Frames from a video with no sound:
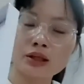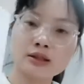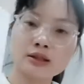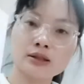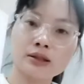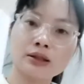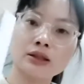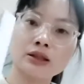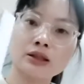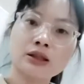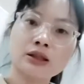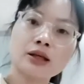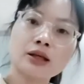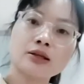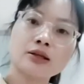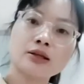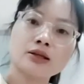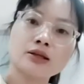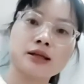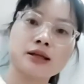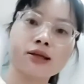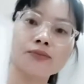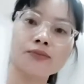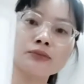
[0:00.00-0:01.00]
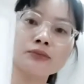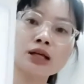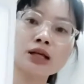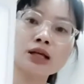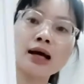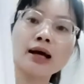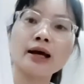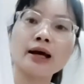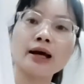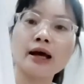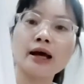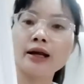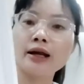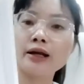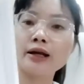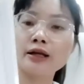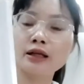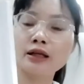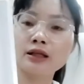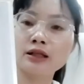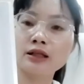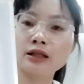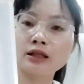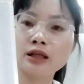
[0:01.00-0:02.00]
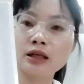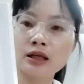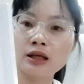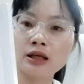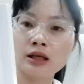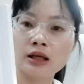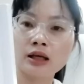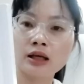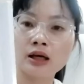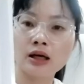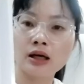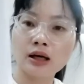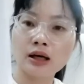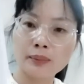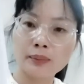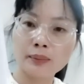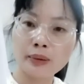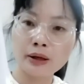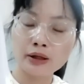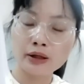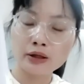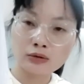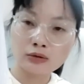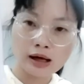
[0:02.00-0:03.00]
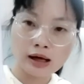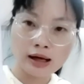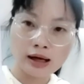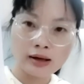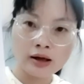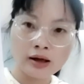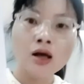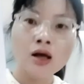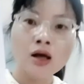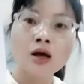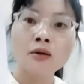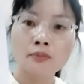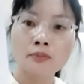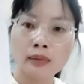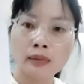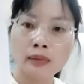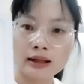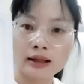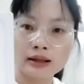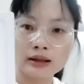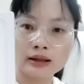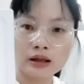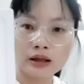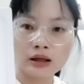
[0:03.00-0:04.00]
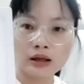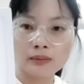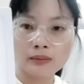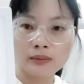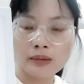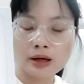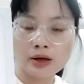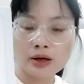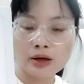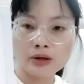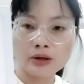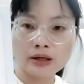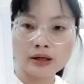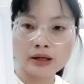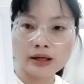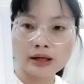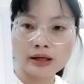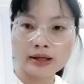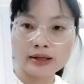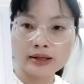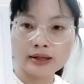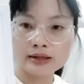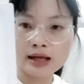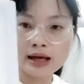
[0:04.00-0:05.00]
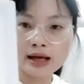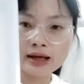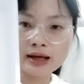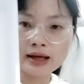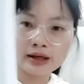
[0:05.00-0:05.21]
same type LED panel light, but mainly this is